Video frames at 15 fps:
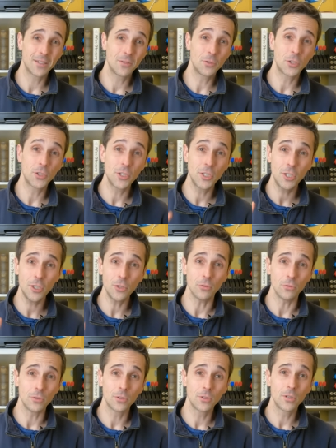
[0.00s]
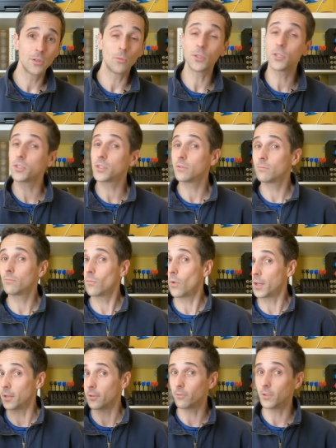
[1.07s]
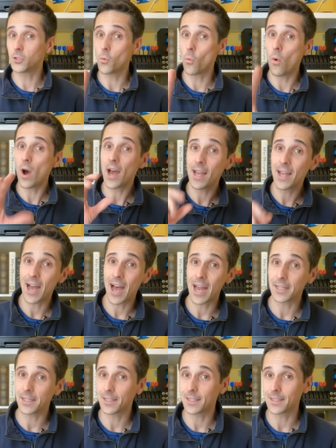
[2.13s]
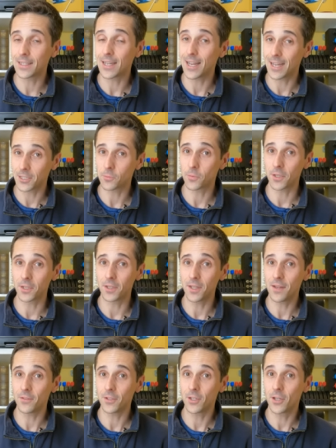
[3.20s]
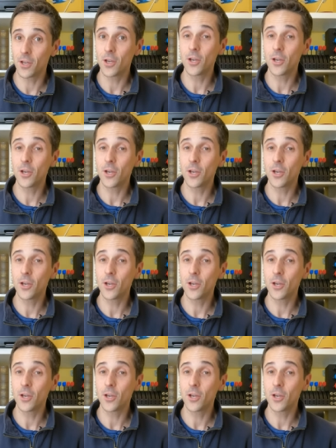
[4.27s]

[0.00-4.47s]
which is huge, which is another reason why I like X-Plane 11.